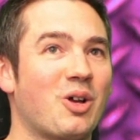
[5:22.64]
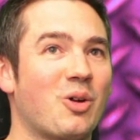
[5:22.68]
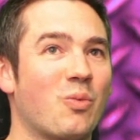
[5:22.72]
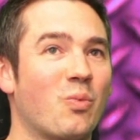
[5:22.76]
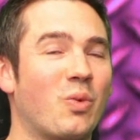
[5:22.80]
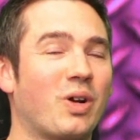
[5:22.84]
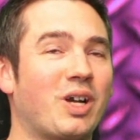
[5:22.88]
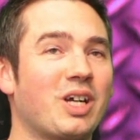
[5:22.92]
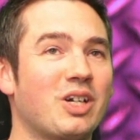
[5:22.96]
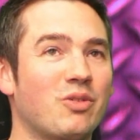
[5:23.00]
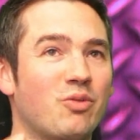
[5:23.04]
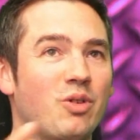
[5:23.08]

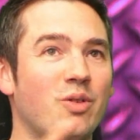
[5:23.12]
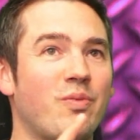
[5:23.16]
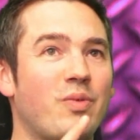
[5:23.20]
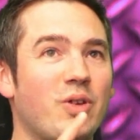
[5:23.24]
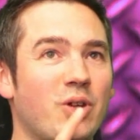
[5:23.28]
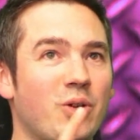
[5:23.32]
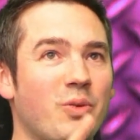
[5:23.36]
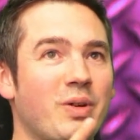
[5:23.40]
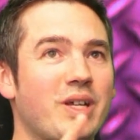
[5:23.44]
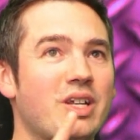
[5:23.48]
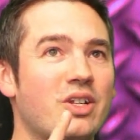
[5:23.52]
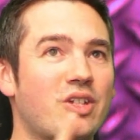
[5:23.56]
We're going to
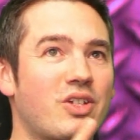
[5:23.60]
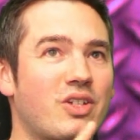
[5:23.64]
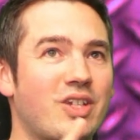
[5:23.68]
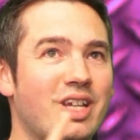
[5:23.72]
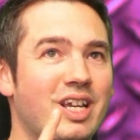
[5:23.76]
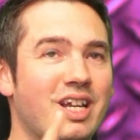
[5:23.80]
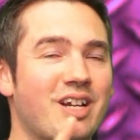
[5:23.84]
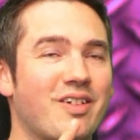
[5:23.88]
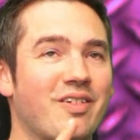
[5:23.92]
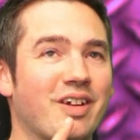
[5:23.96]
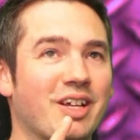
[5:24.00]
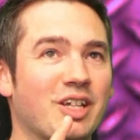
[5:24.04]
review each
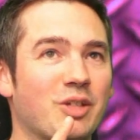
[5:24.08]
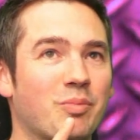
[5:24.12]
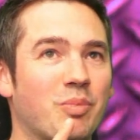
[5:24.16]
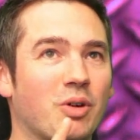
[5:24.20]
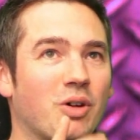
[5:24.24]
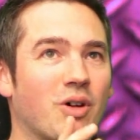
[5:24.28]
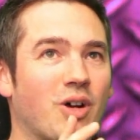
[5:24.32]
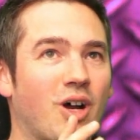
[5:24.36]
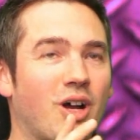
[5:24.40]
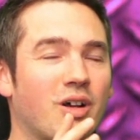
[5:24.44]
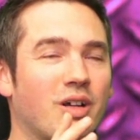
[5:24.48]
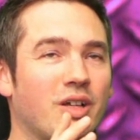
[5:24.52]
series,
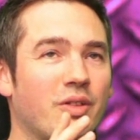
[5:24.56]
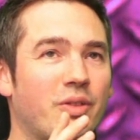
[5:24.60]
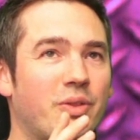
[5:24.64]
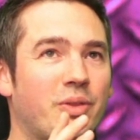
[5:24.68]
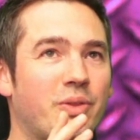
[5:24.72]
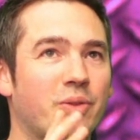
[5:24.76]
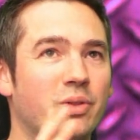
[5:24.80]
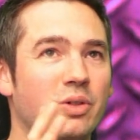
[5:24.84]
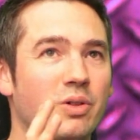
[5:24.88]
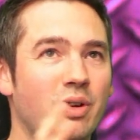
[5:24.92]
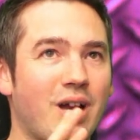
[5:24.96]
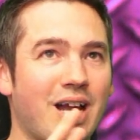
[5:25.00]
but
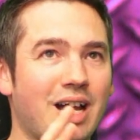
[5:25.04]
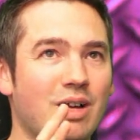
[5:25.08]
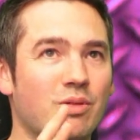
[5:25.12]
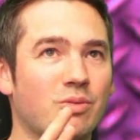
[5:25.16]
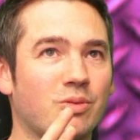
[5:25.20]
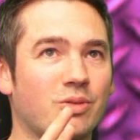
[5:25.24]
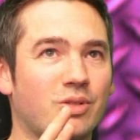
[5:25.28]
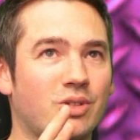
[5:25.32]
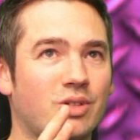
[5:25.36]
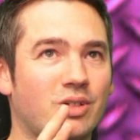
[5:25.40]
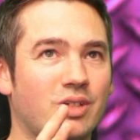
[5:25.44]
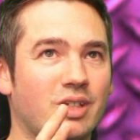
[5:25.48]

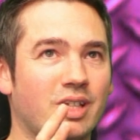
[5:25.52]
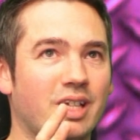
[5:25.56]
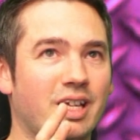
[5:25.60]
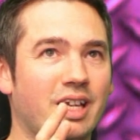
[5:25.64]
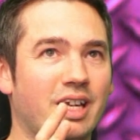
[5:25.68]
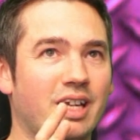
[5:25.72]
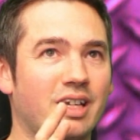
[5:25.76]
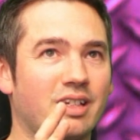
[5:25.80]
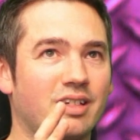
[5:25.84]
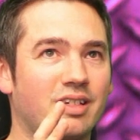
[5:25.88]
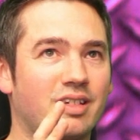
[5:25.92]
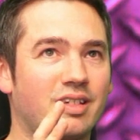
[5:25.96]
throughout
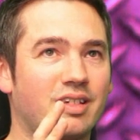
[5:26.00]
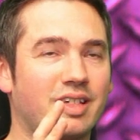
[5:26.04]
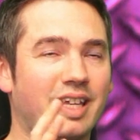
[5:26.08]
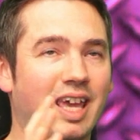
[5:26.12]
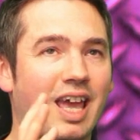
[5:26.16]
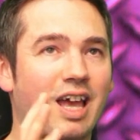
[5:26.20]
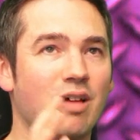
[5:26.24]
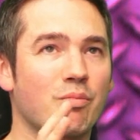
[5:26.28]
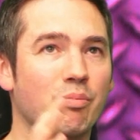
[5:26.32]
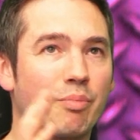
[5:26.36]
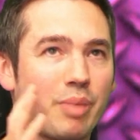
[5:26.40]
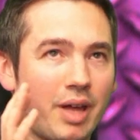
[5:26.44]
its
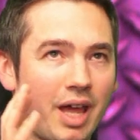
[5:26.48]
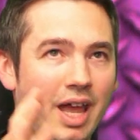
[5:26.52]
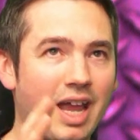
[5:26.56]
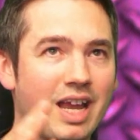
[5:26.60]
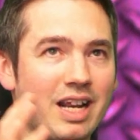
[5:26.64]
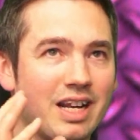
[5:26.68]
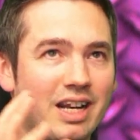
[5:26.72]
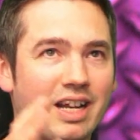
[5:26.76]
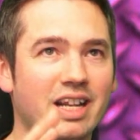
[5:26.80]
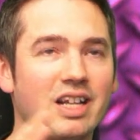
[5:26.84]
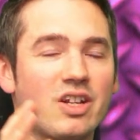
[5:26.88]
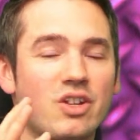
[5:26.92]

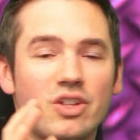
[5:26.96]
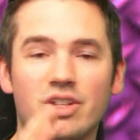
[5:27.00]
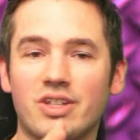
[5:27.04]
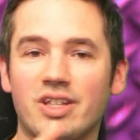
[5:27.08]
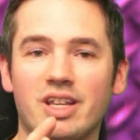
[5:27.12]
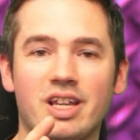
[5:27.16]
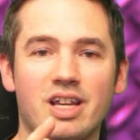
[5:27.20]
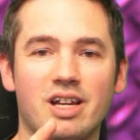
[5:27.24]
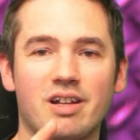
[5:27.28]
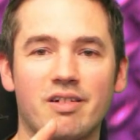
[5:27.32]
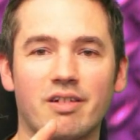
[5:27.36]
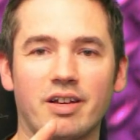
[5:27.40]
campaign in each
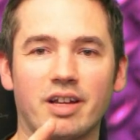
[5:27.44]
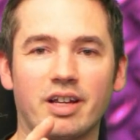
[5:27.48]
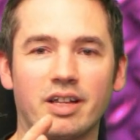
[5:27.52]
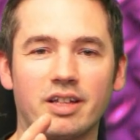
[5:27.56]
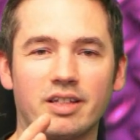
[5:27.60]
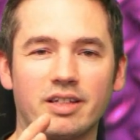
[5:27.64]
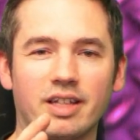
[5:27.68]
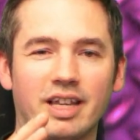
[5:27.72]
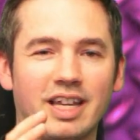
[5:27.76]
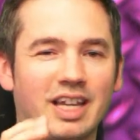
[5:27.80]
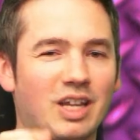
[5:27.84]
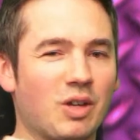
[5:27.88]

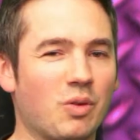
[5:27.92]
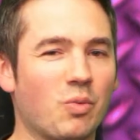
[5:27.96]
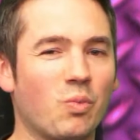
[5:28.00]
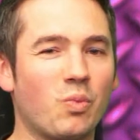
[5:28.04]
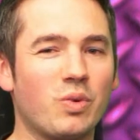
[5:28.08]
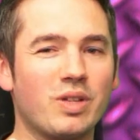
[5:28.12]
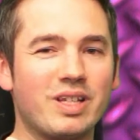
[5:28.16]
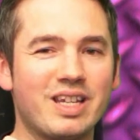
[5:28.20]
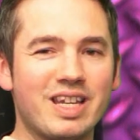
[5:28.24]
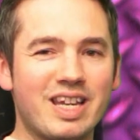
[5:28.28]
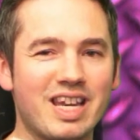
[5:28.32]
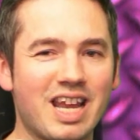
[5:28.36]
series, it
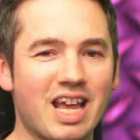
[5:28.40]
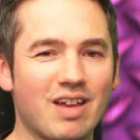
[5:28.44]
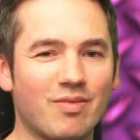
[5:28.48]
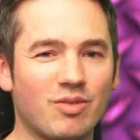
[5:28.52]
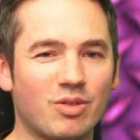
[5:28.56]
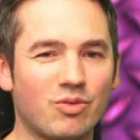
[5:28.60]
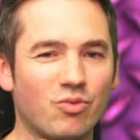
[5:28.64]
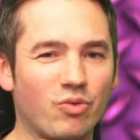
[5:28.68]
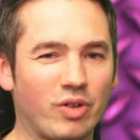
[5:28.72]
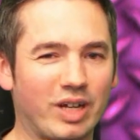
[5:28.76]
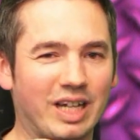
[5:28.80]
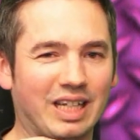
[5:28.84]
was
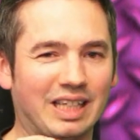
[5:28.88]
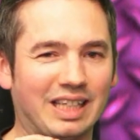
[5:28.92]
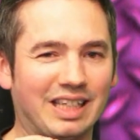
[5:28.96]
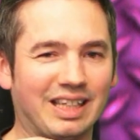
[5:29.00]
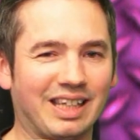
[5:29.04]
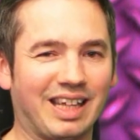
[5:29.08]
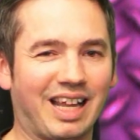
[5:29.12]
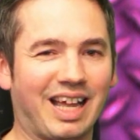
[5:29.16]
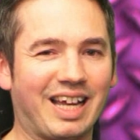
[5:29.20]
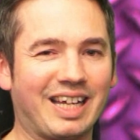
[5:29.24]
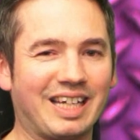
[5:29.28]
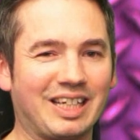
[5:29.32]
never really
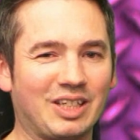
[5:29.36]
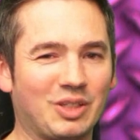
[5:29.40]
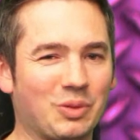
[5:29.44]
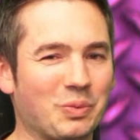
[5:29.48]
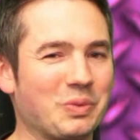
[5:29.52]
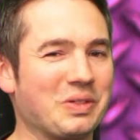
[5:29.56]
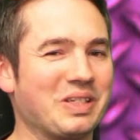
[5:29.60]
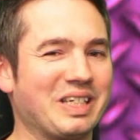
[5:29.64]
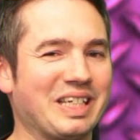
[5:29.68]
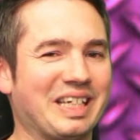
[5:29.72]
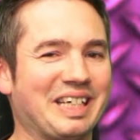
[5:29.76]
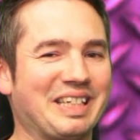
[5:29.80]
liked,
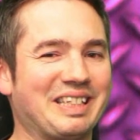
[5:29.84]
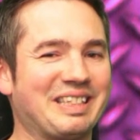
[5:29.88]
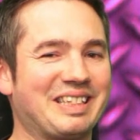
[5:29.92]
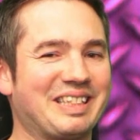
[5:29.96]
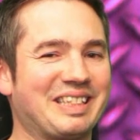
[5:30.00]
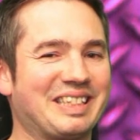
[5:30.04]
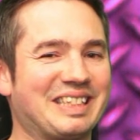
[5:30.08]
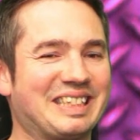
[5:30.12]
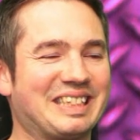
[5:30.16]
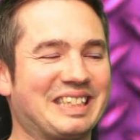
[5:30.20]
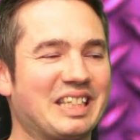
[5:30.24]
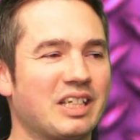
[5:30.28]
was
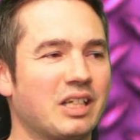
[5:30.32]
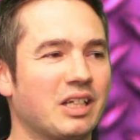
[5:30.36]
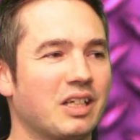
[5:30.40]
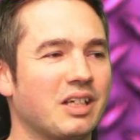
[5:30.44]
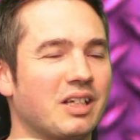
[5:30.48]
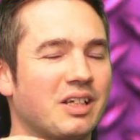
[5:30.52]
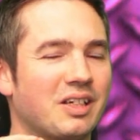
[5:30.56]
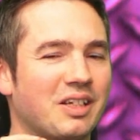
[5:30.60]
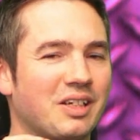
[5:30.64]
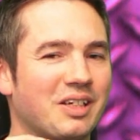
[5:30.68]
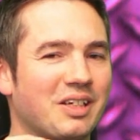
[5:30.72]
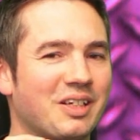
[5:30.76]
it?
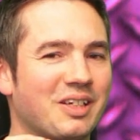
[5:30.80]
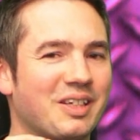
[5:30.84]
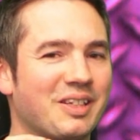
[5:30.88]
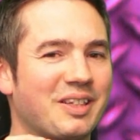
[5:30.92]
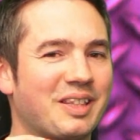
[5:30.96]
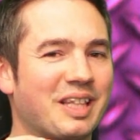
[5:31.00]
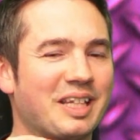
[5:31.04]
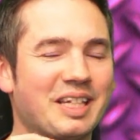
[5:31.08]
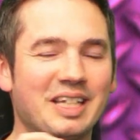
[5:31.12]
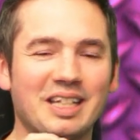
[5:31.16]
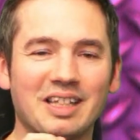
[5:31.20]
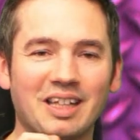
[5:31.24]

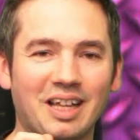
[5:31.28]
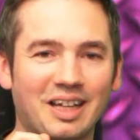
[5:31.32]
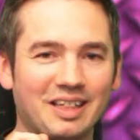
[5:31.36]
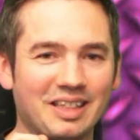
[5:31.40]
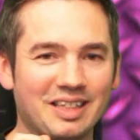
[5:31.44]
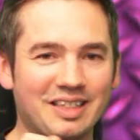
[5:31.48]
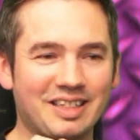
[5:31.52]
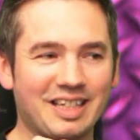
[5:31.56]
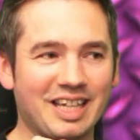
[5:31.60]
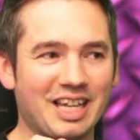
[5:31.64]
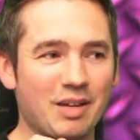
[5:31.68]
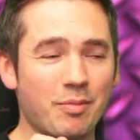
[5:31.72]
They didn't like
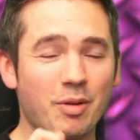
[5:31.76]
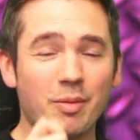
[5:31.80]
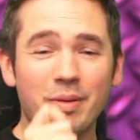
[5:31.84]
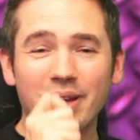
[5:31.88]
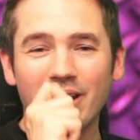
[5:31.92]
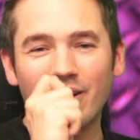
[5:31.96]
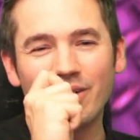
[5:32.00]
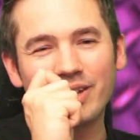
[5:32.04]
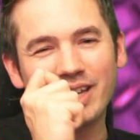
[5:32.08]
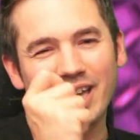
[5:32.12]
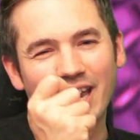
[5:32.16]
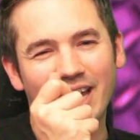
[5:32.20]
the team. I mean,
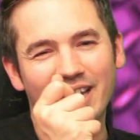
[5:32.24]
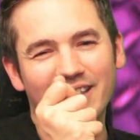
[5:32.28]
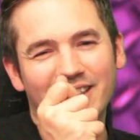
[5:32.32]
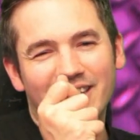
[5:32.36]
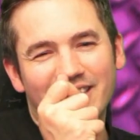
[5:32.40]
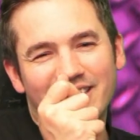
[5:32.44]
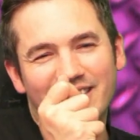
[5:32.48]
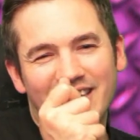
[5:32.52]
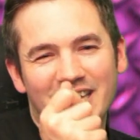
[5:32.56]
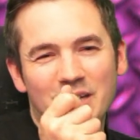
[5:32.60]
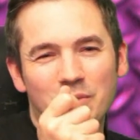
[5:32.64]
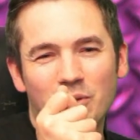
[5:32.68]
okay, the
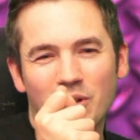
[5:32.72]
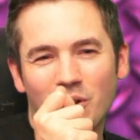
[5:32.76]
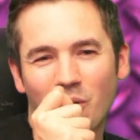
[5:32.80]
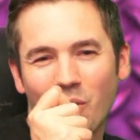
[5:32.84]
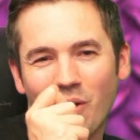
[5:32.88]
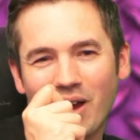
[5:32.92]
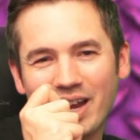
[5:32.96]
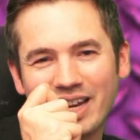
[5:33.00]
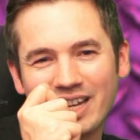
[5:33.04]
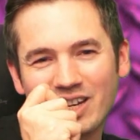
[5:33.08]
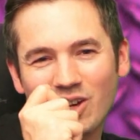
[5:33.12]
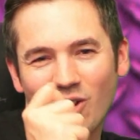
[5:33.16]
team were
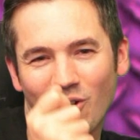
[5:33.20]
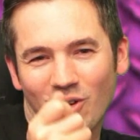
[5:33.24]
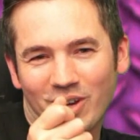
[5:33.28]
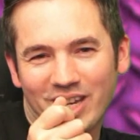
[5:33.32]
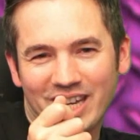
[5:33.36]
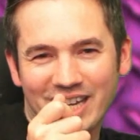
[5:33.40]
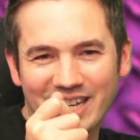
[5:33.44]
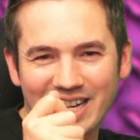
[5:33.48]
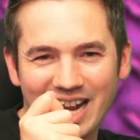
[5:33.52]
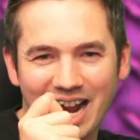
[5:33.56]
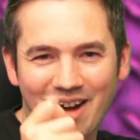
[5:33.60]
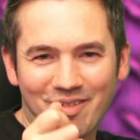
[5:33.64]
quite
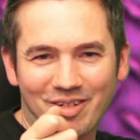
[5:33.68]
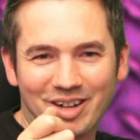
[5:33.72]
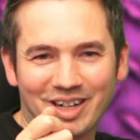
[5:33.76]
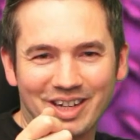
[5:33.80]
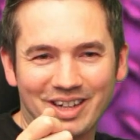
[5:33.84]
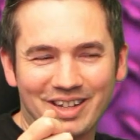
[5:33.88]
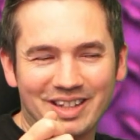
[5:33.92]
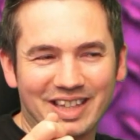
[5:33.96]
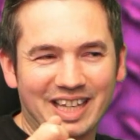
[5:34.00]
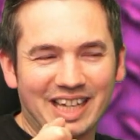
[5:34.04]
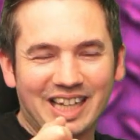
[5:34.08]
cocky and arrogant.